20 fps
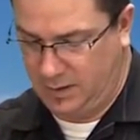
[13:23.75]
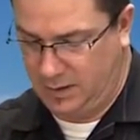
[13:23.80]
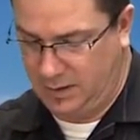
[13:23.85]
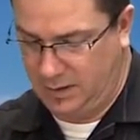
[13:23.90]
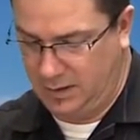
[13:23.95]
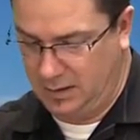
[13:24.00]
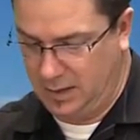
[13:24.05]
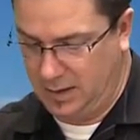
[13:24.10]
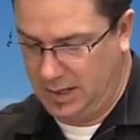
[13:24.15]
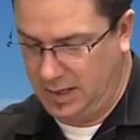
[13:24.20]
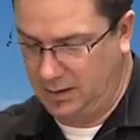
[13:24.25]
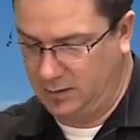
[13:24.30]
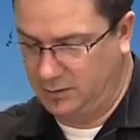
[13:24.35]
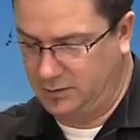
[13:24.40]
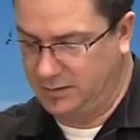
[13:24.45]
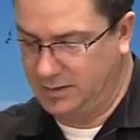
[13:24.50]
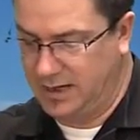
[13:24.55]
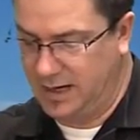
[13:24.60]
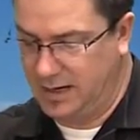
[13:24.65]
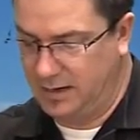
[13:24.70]
It
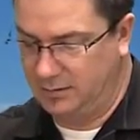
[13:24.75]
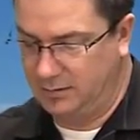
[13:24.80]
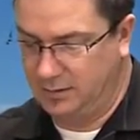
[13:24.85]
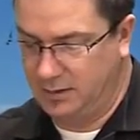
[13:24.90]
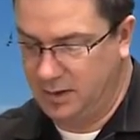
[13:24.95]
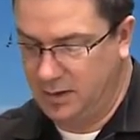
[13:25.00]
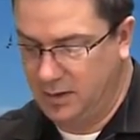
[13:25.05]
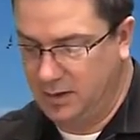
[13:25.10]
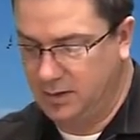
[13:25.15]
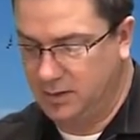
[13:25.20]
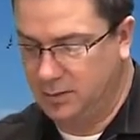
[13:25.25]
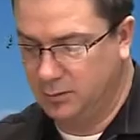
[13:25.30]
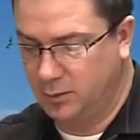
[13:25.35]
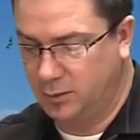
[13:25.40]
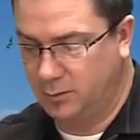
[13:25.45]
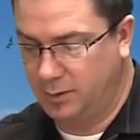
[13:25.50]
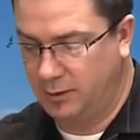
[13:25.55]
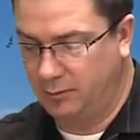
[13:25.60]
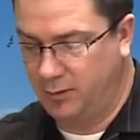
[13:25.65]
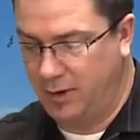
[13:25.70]
angles down, so
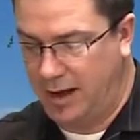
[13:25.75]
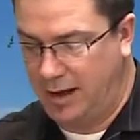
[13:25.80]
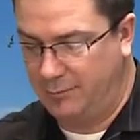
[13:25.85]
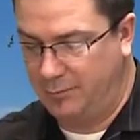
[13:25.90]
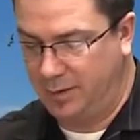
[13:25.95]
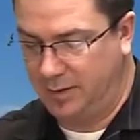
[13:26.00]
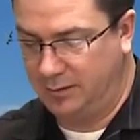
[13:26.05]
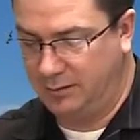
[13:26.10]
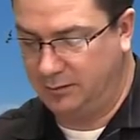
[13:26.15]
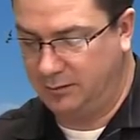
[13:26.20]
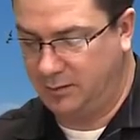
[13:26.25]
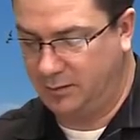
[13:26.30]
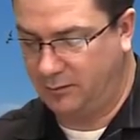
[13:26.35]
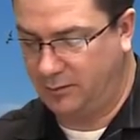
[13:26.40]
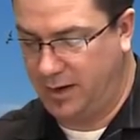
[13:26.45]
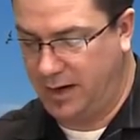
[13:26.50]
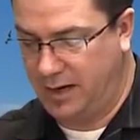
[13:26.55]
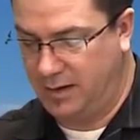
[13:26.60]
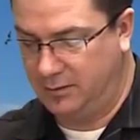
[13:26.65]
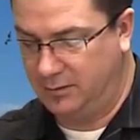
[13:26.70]
when we wrap it
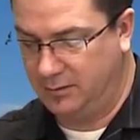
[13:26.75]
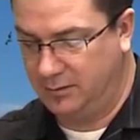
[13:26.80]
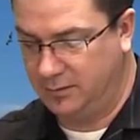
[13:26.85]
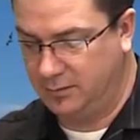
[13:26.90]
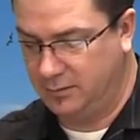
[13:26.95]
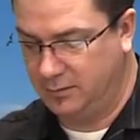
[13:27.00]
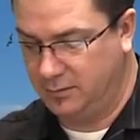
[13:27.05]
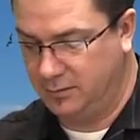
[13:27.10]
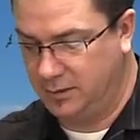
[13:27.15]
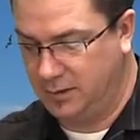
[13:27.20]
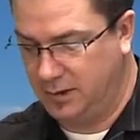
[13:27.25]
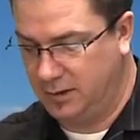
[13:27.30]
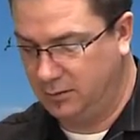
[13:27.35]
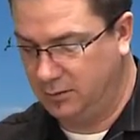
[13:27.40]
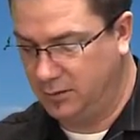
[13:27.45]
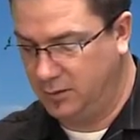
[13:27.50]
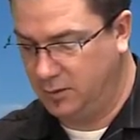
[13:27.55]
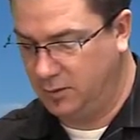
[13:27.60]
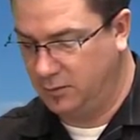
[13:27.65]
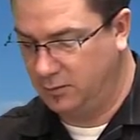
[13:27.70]
around,
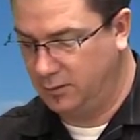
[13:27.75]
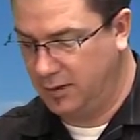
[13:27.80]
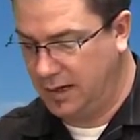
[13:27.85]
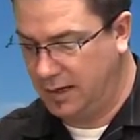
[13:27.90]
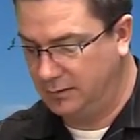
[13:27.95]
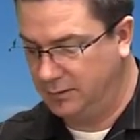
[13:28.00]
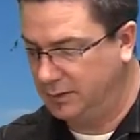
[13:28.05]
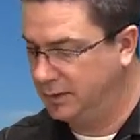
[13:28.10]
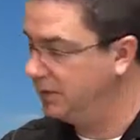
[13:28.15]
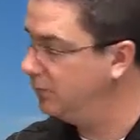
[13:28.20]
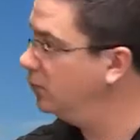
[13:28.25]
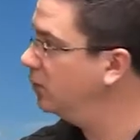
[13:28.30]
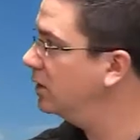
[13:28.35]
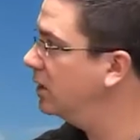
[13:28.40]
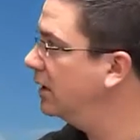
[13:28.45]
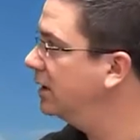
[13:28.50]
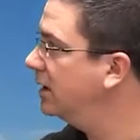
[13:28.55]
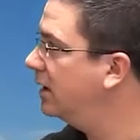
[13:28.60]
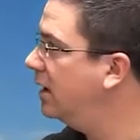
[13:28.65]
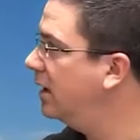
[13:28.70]
it'll go around, and then we'll
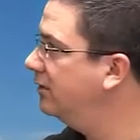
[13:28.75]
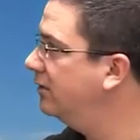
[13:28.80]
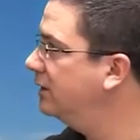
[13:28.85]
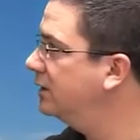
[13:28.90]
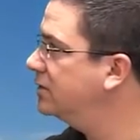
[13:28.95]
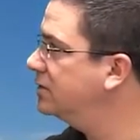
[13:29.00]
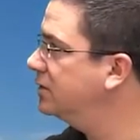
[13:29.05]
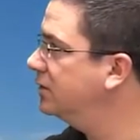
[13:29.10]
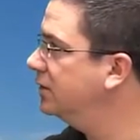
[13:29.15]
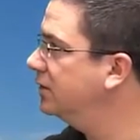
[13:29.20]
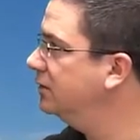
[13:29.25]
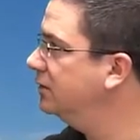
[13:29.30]
cut that off. I'll show